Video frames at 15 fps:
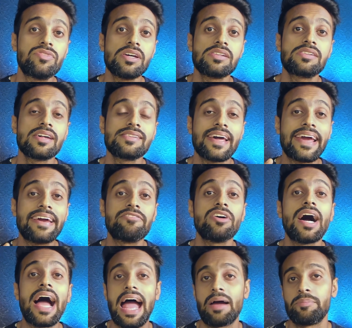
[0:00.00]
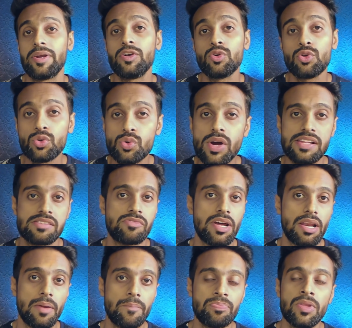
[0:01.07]
this has ever happened to you as
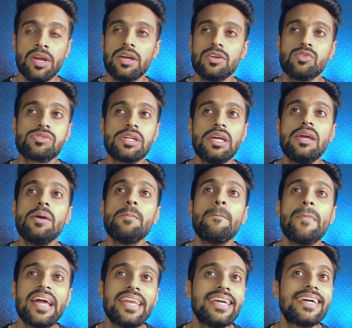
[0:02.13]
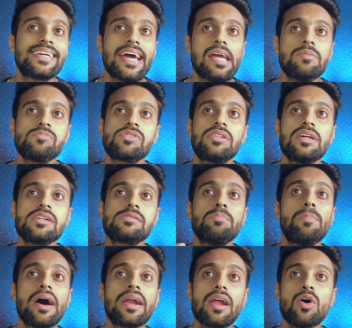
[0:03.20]
well. You see, many a times this
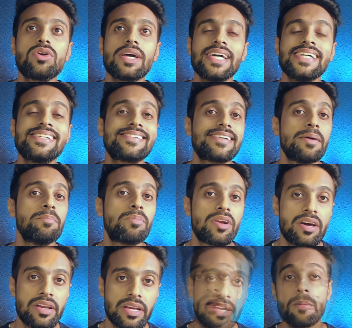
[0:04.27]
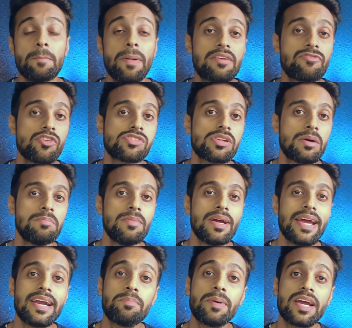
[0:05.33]
burnout is temporary, but for some,
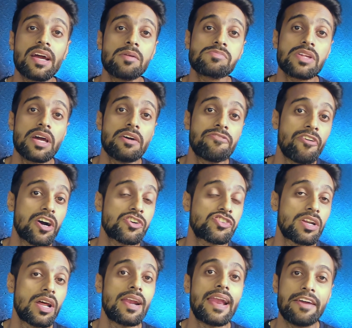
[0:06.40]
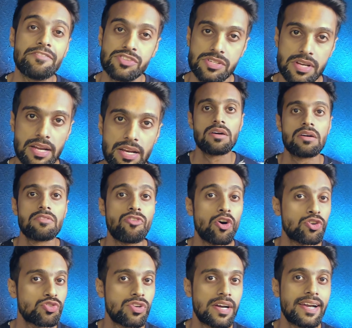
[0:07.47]
it becomes a functional lifestyle.
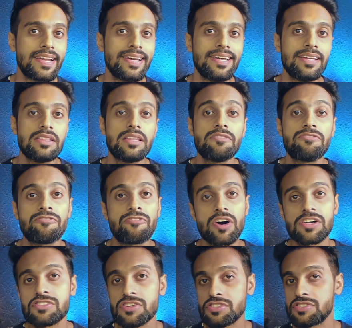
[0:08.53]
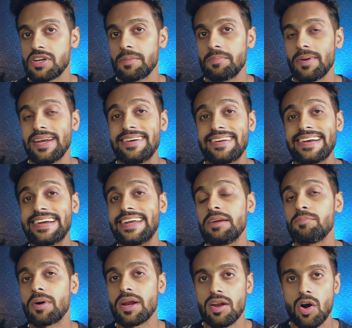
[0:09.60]
Fortunately, the first step in
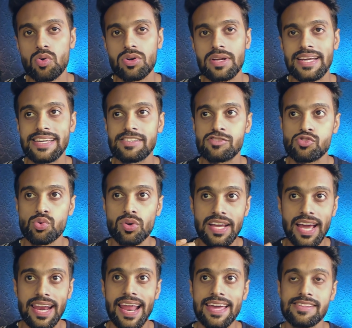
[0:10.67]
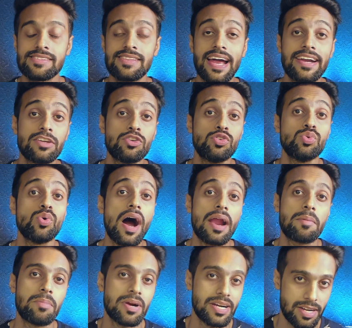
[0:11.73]
treating burnout is to realize that you
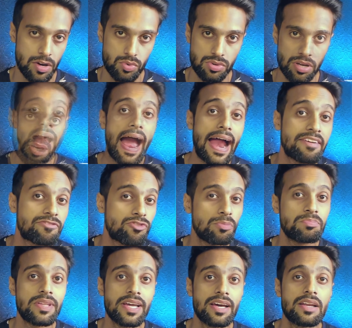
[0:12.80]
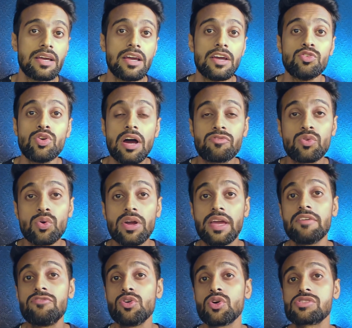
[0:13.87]
are burned out. And from there, you have to
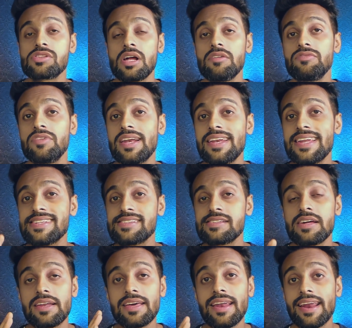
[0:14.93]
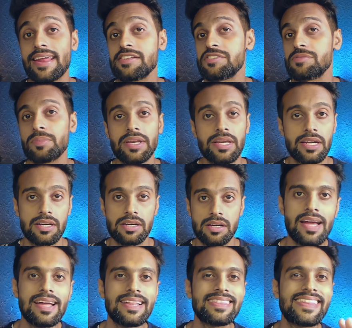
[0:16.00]
give yourself the necessary rest period.
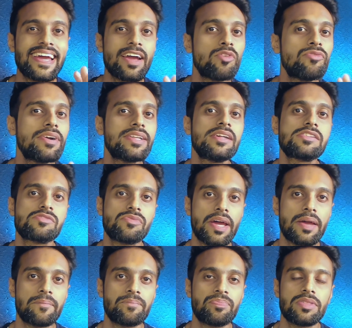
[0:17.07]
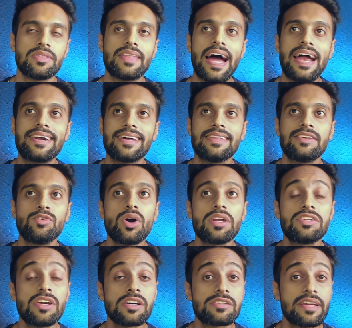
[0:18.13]
Think of it this way, that you are
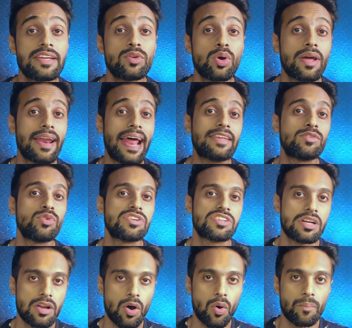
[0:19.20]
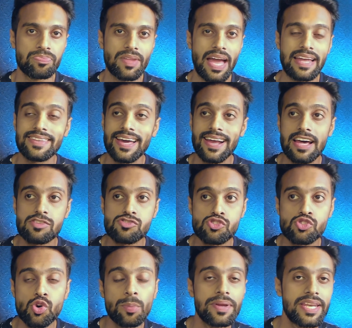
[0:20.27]
just in your graduation now, and there are
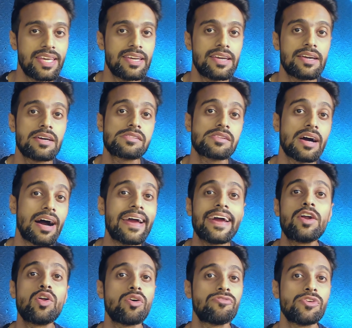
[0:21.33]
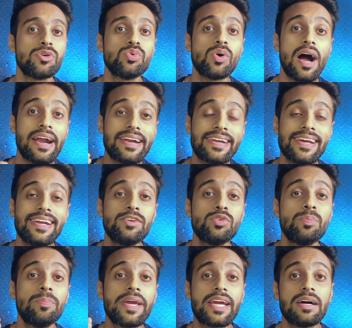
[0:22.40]
so many years ahead of you until you
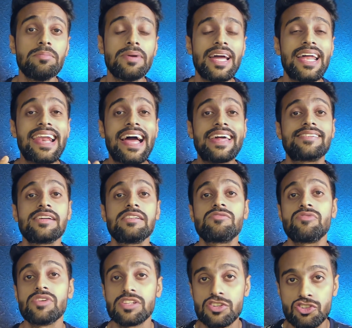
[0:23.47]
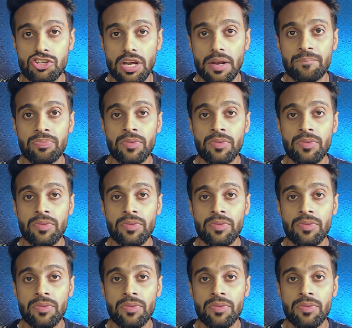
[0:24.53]
become a licensed physician.